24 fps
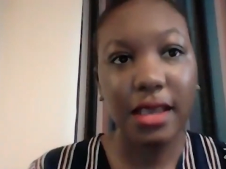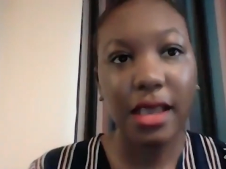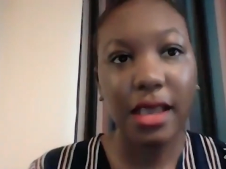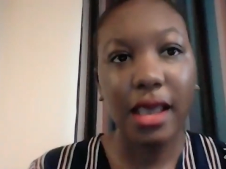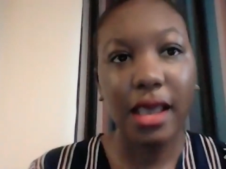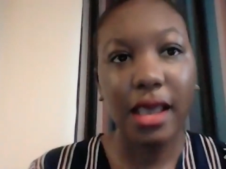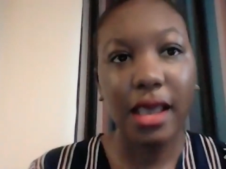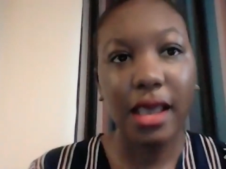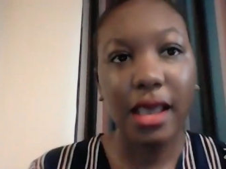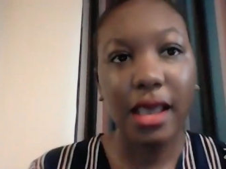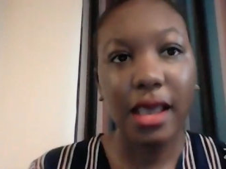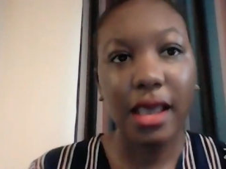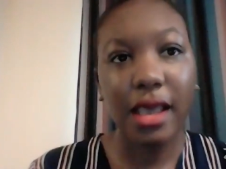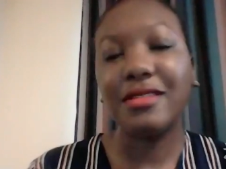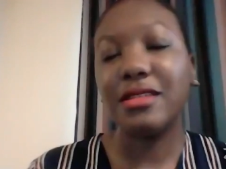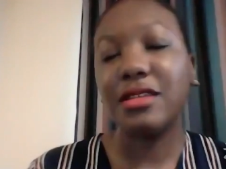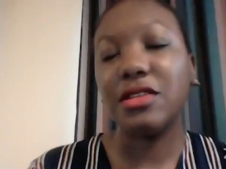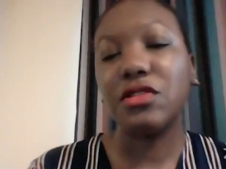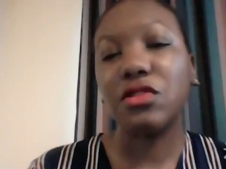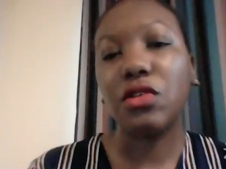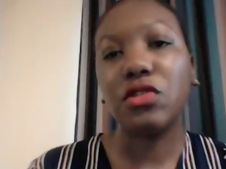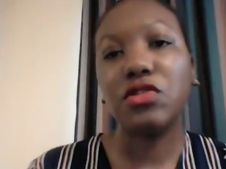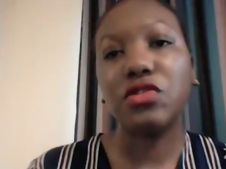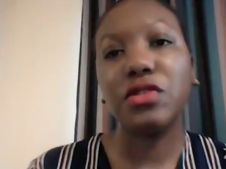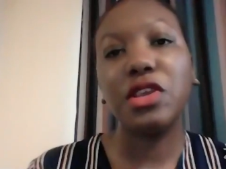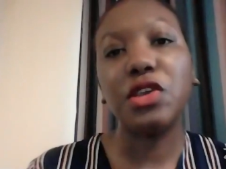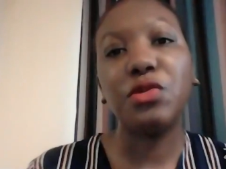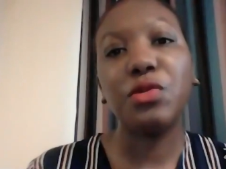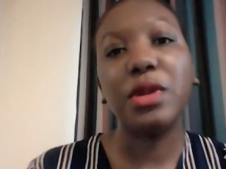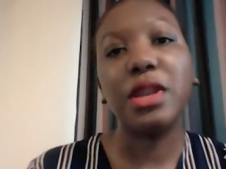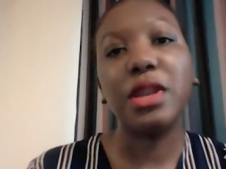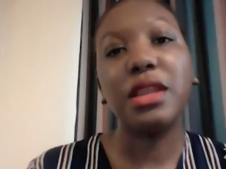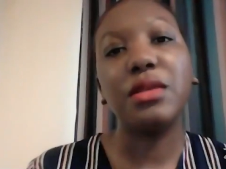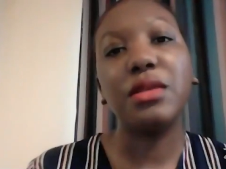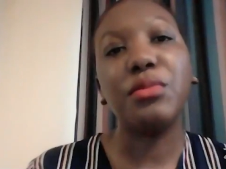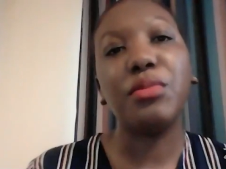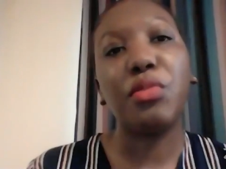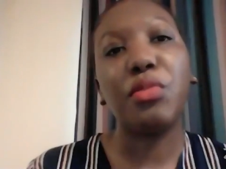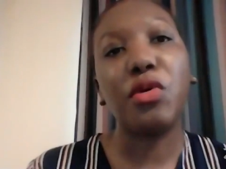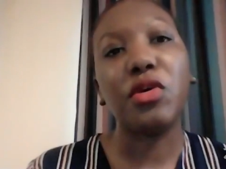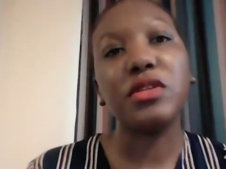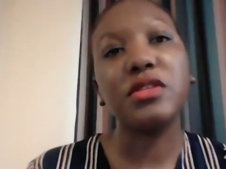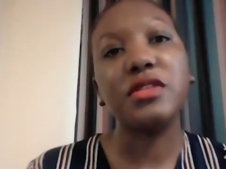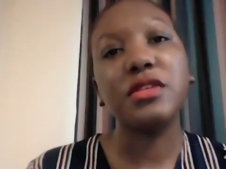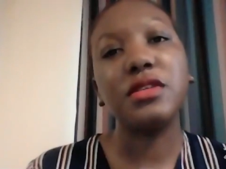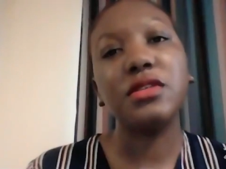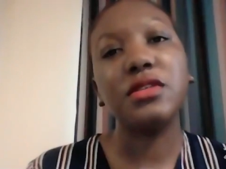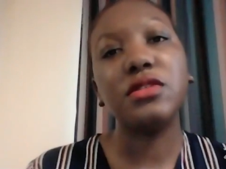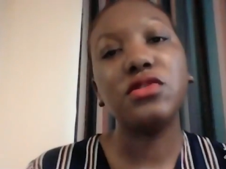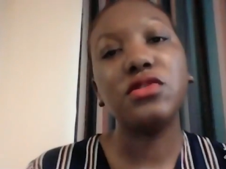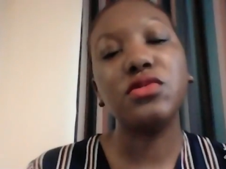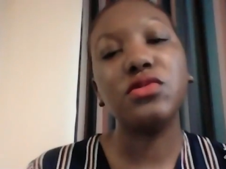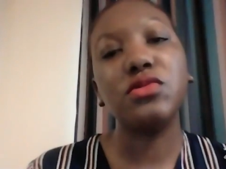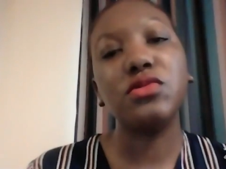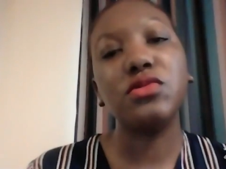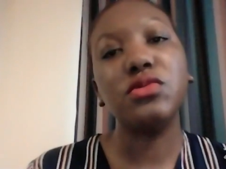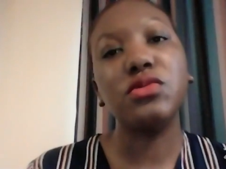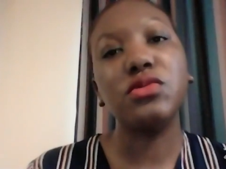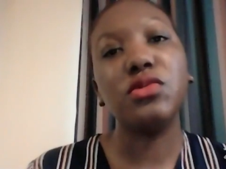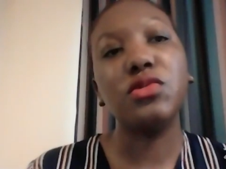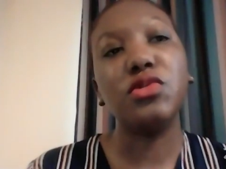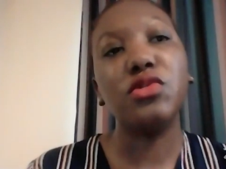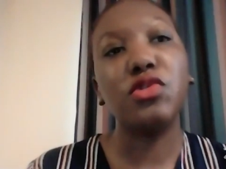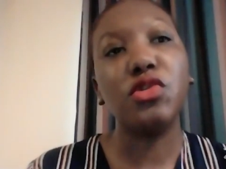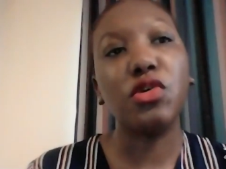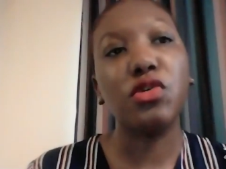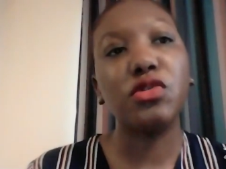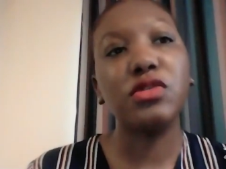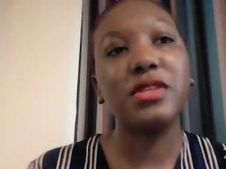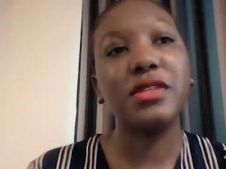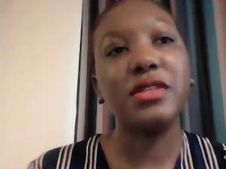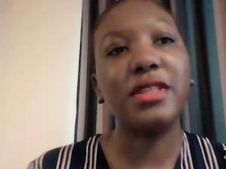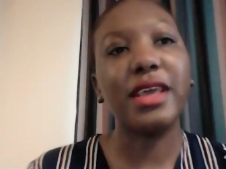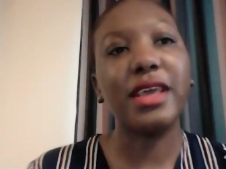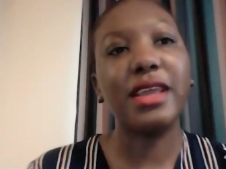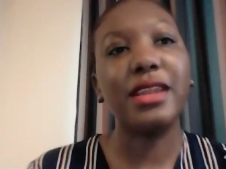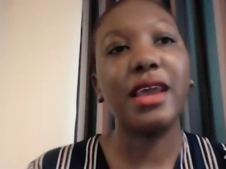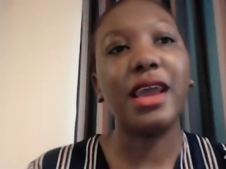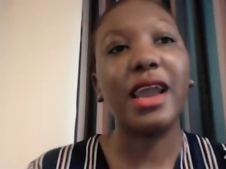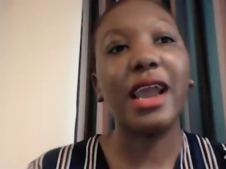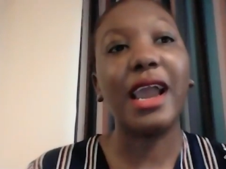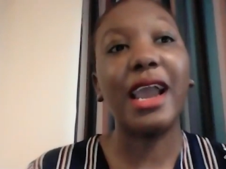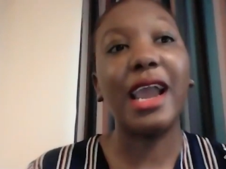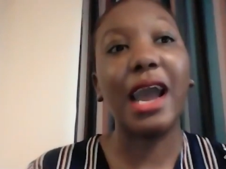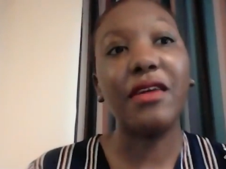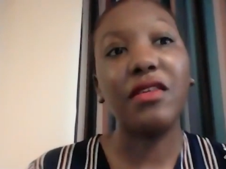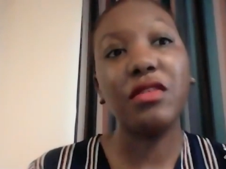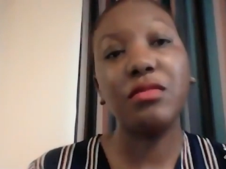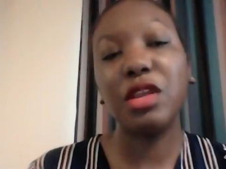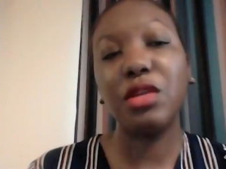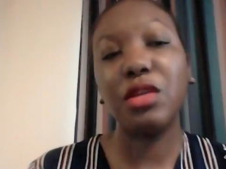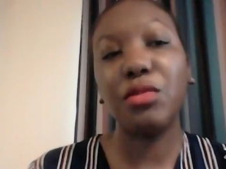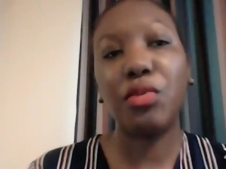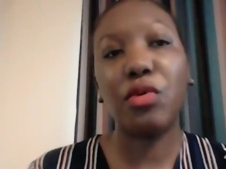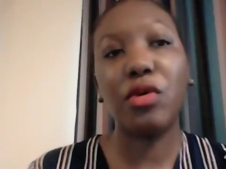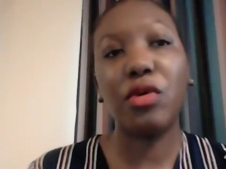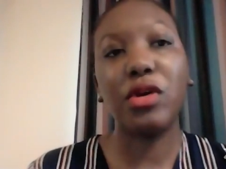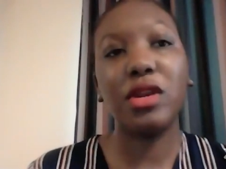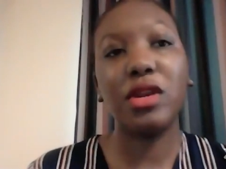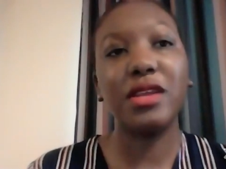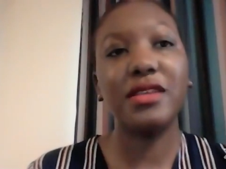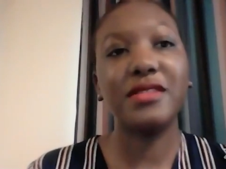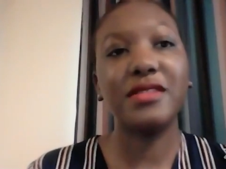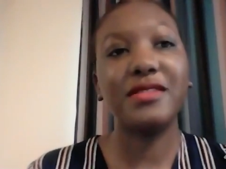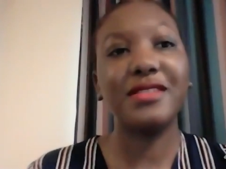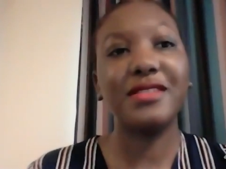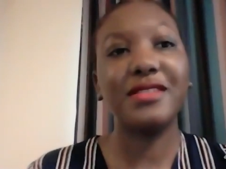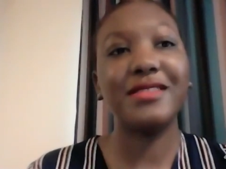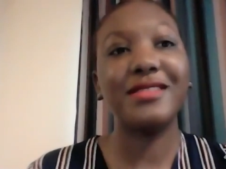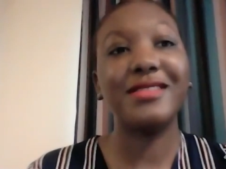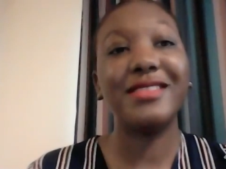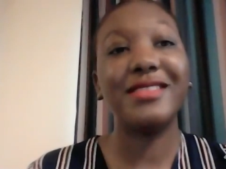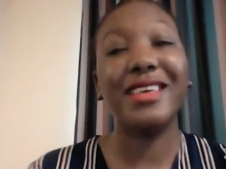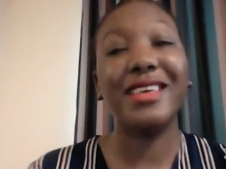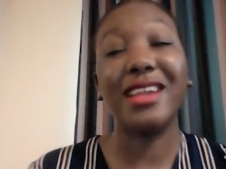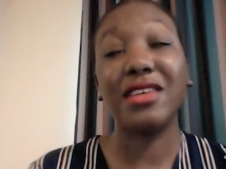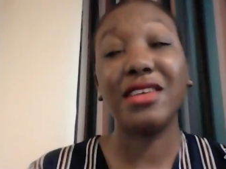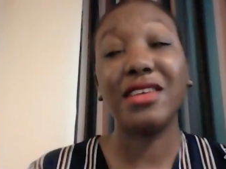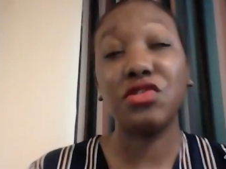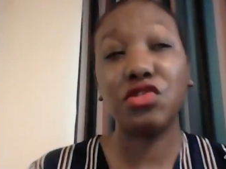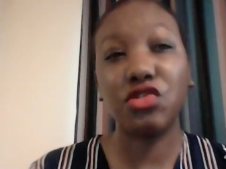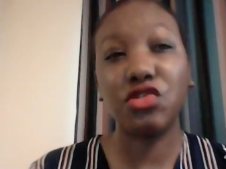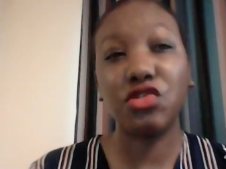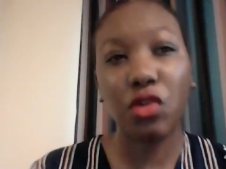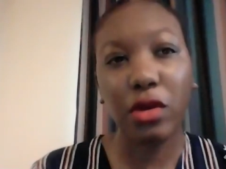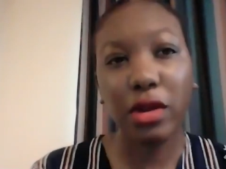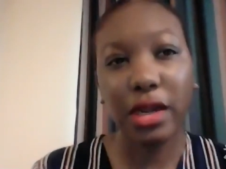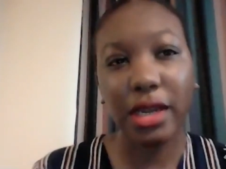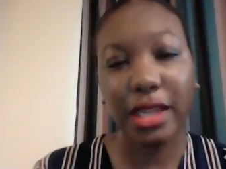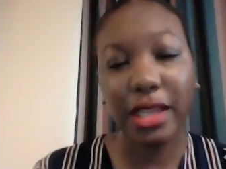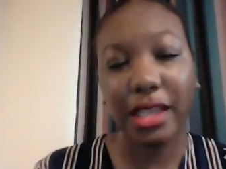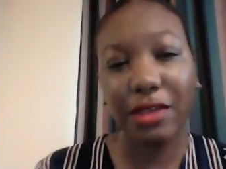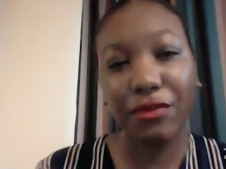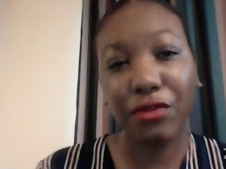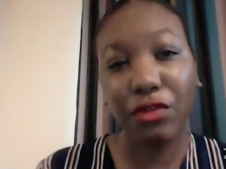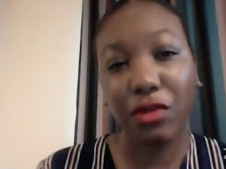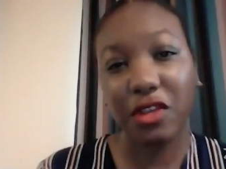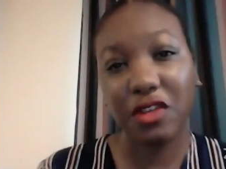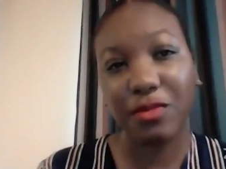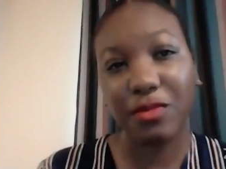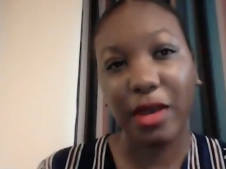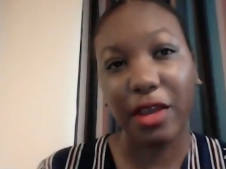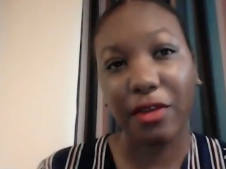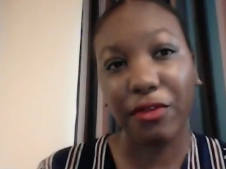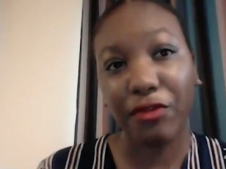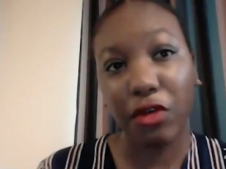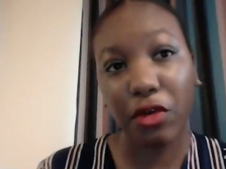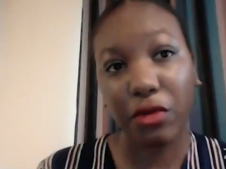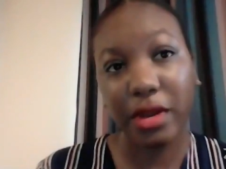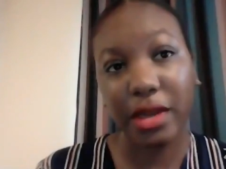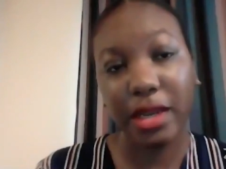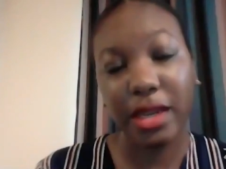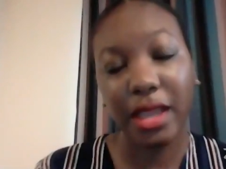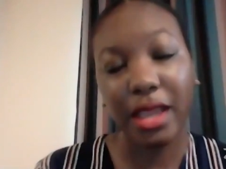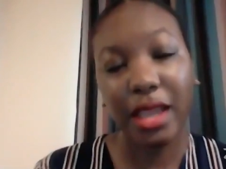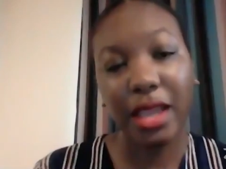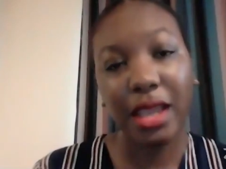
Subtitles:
Hence, it is also equally important to note that government policies that are strongly influenced by foreign